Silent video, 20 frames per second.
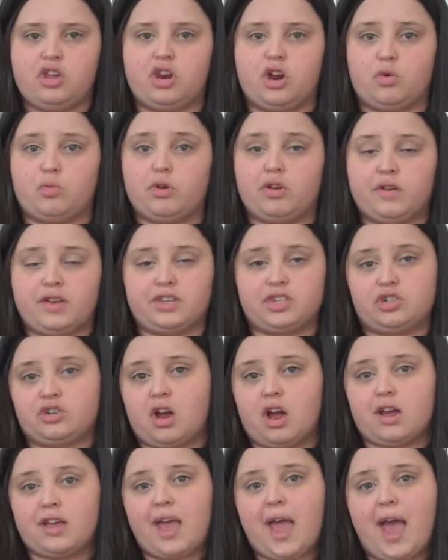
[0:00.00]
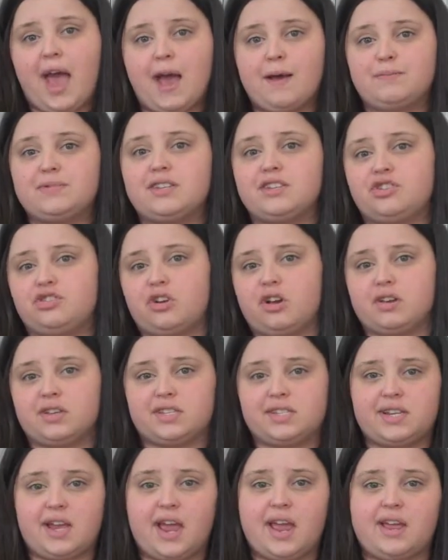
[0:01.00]
you know, really strong apps, a strong
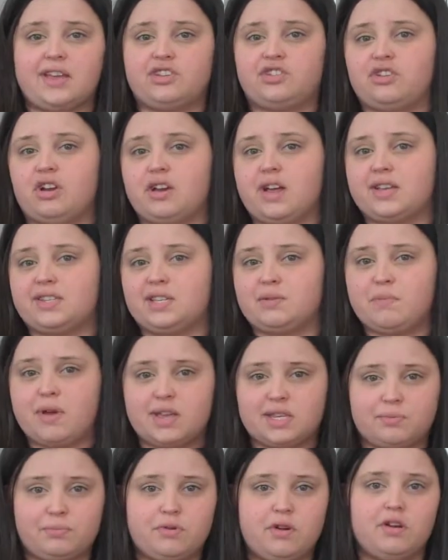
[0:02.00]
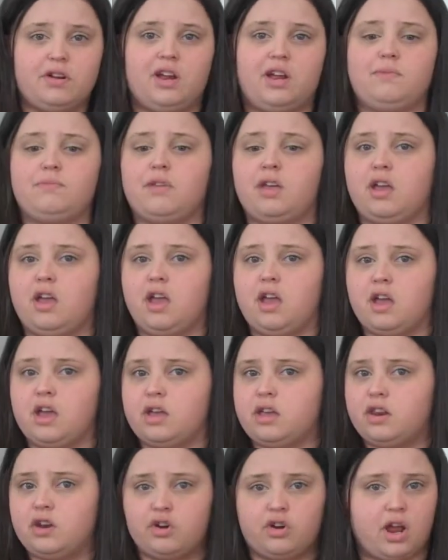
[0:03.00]
site, a strong SMS program.
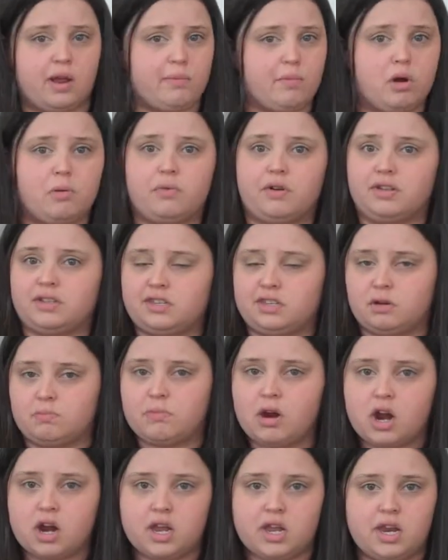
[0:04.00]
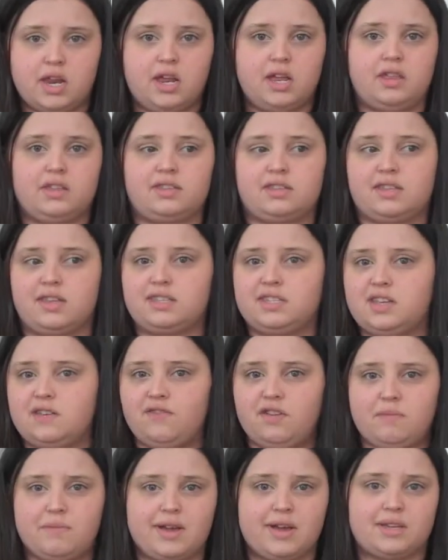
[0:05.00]
They integrate mobile into their marketing, into the
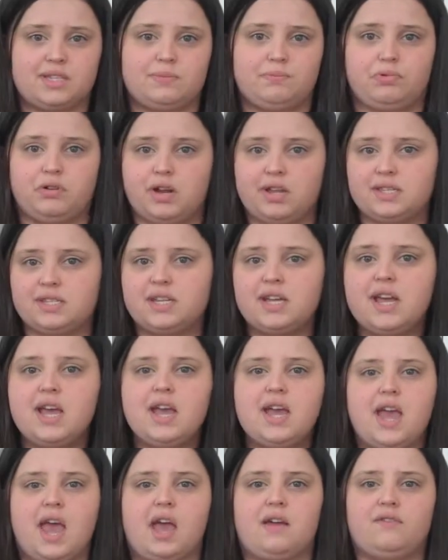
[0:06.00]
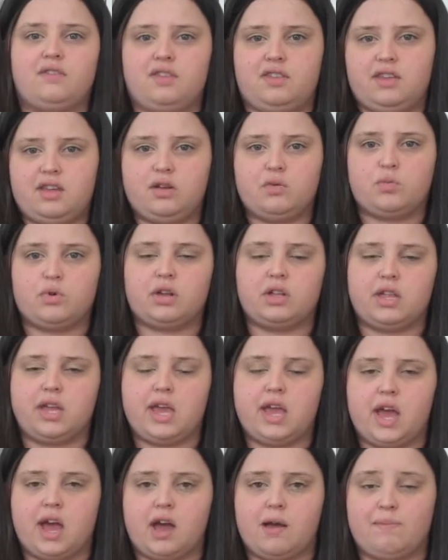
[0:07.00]
TV mix, print, everything
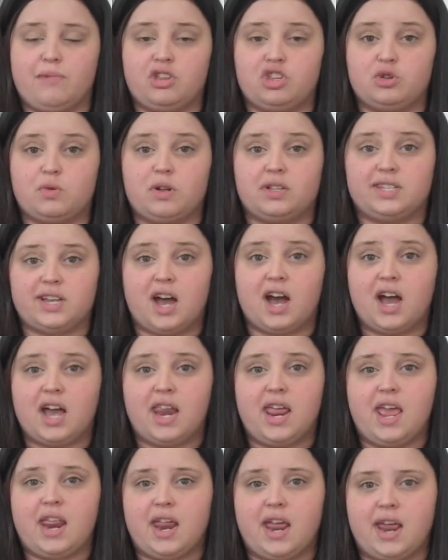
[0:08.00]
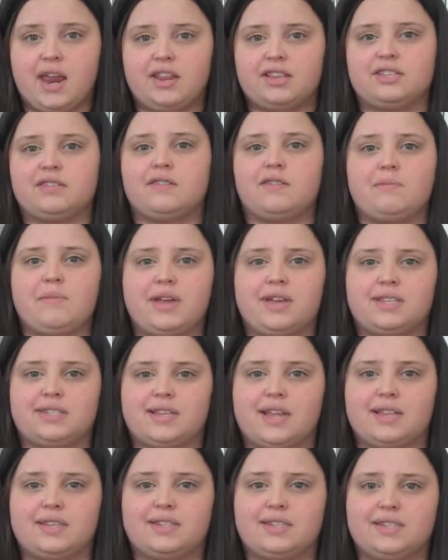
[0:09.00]
really, um, they do a ton in it. And so it makes
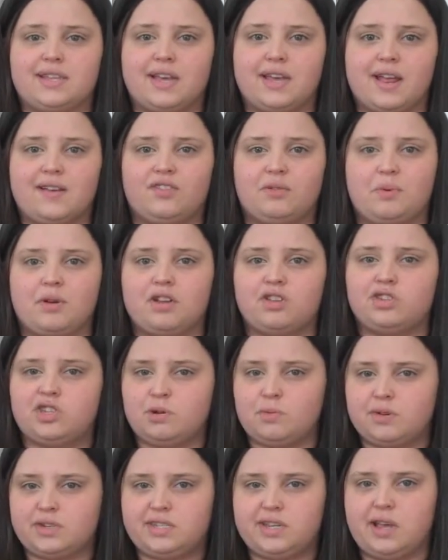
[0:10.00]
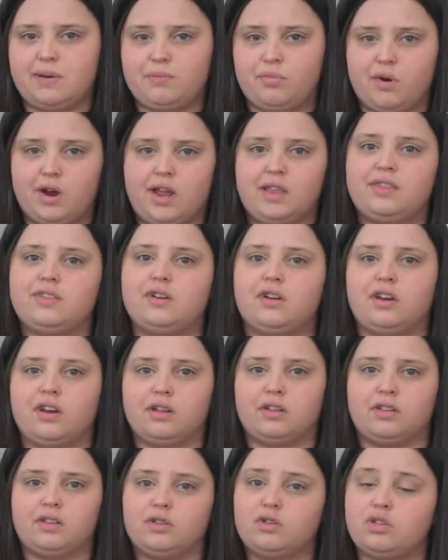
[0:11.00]
sense that from a consumer standpoint, they're
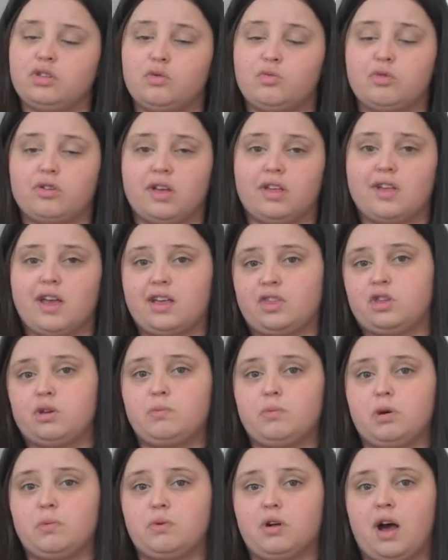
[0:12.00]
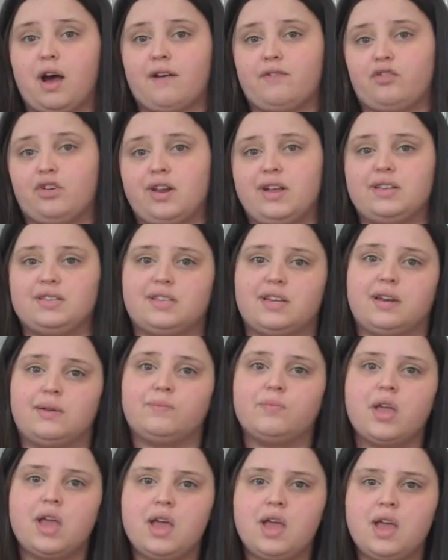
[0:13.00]
going to really like their mobile offerings and